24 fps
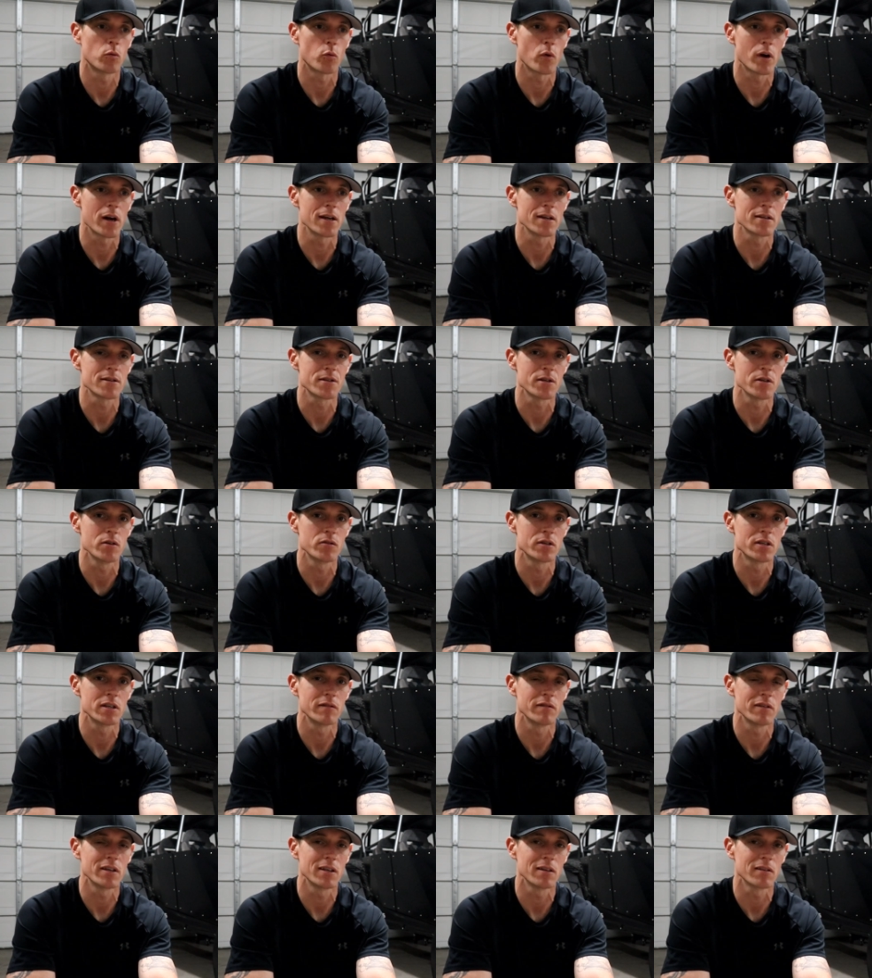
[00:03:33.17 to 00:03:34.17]
race
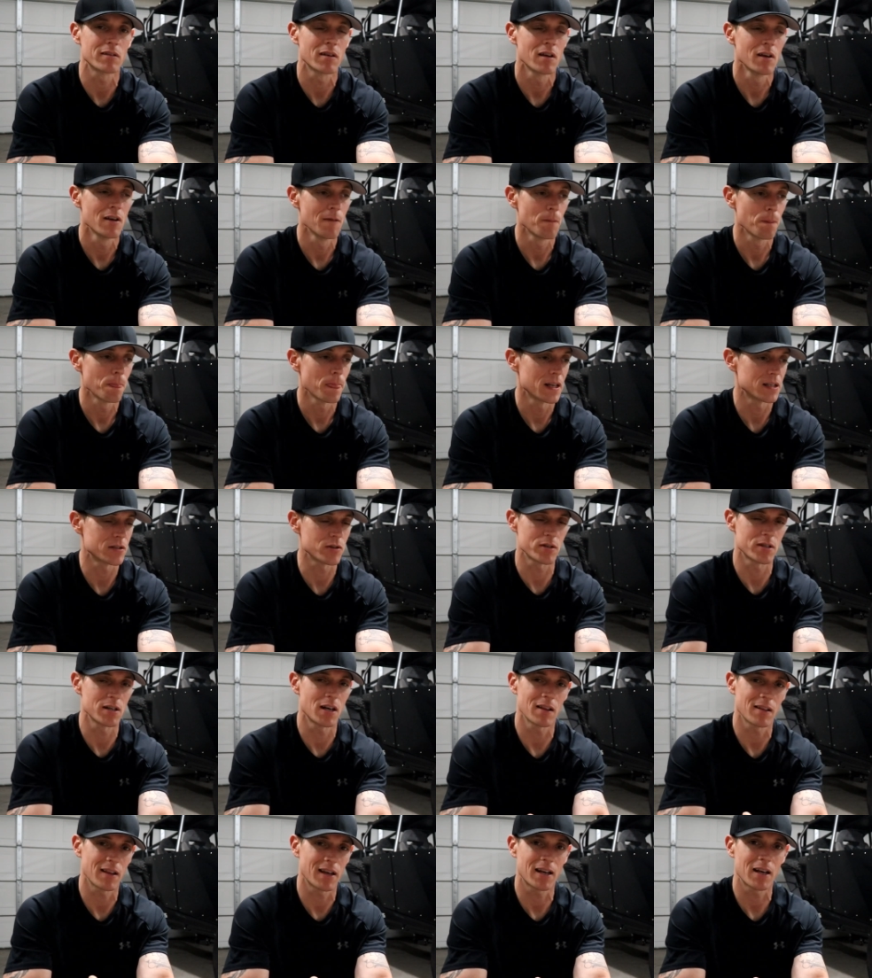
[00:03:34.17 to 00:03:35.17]
UTVs. So it's
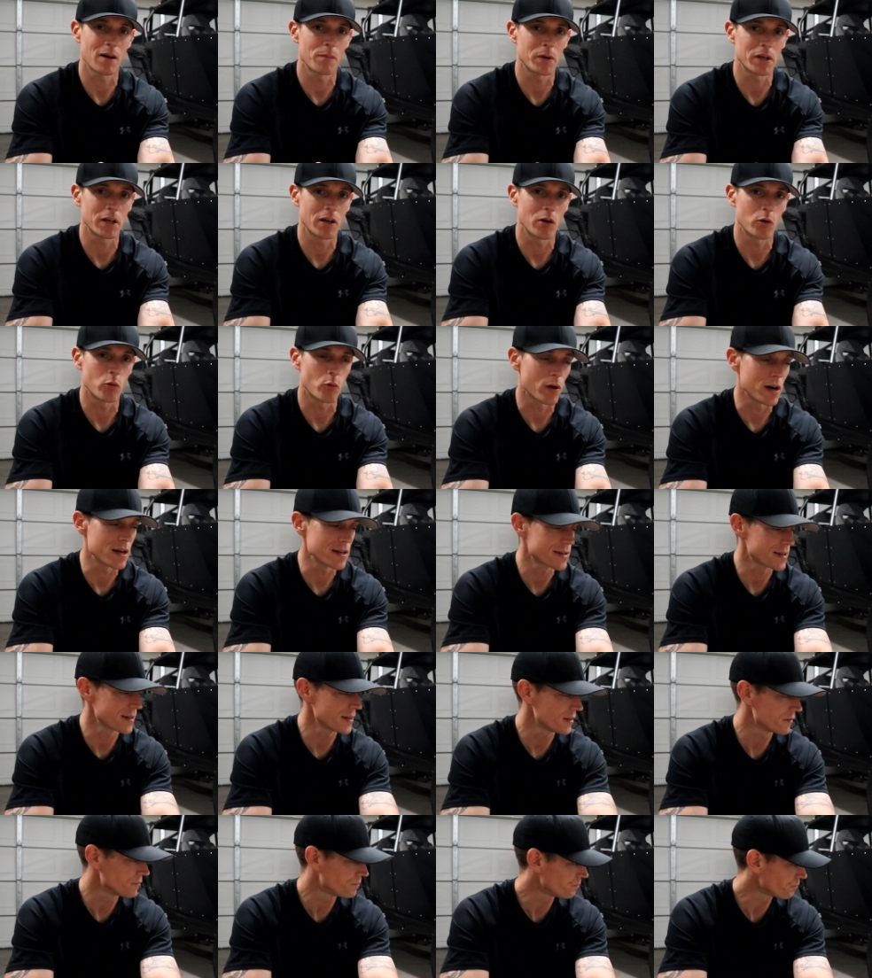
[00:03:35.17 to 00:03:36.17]
not like I'm going to go race
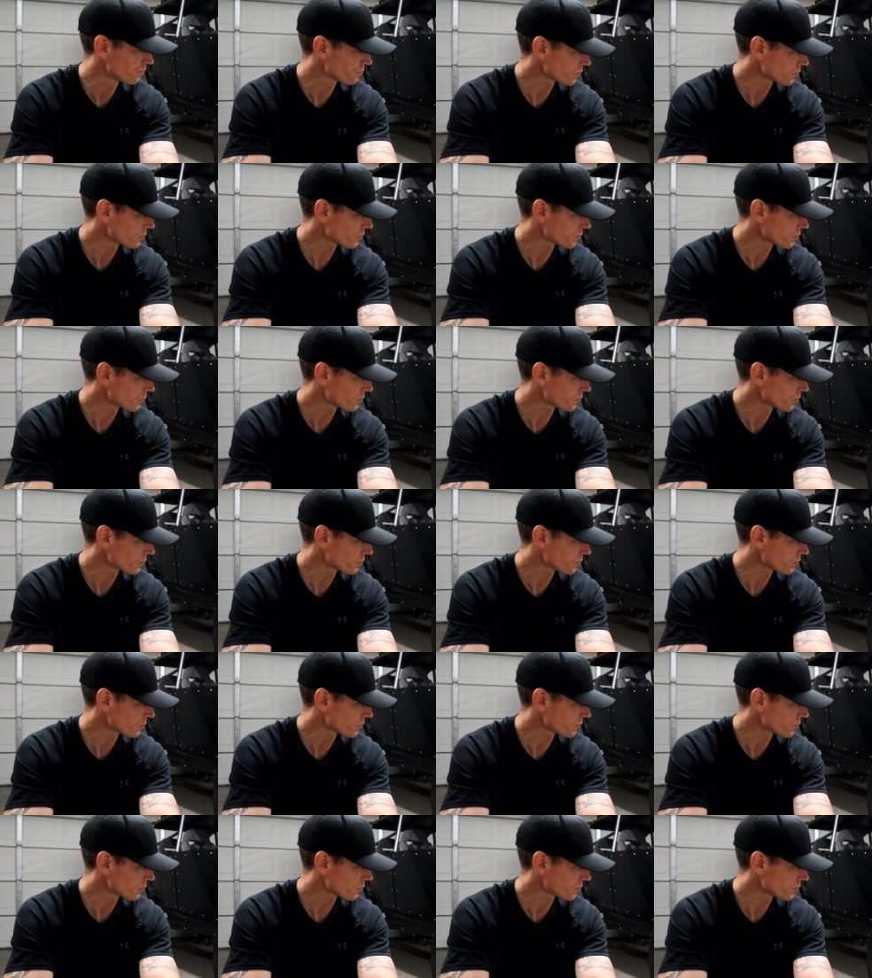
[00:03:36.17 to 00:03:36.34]
it,